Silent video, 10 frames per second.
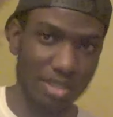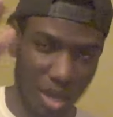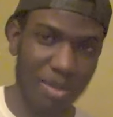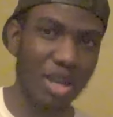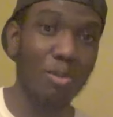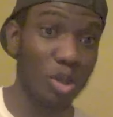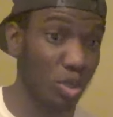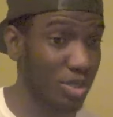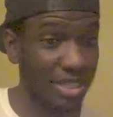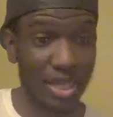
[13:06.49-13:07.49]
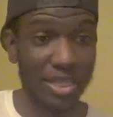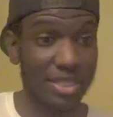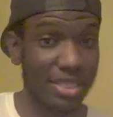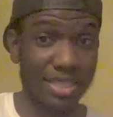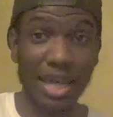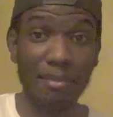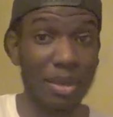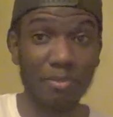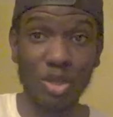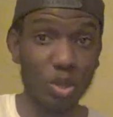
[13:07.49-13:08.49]
Comment down below snakes because that
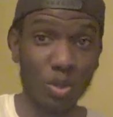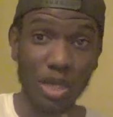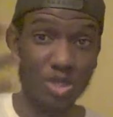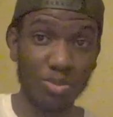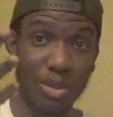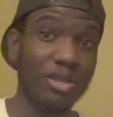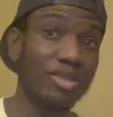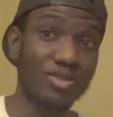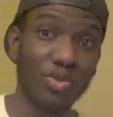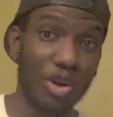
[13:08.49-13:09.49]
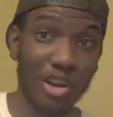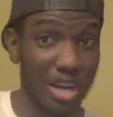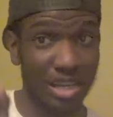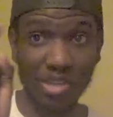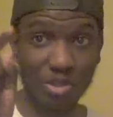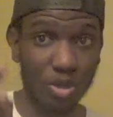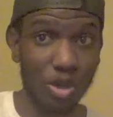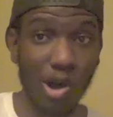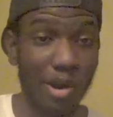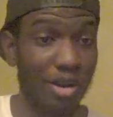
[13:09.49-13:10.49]
let me know that you made it this far and I'll give you a
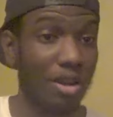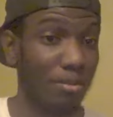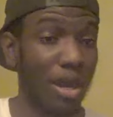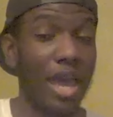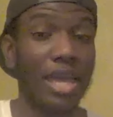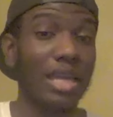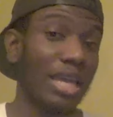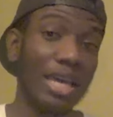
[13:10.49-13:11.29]
little heart. But hey,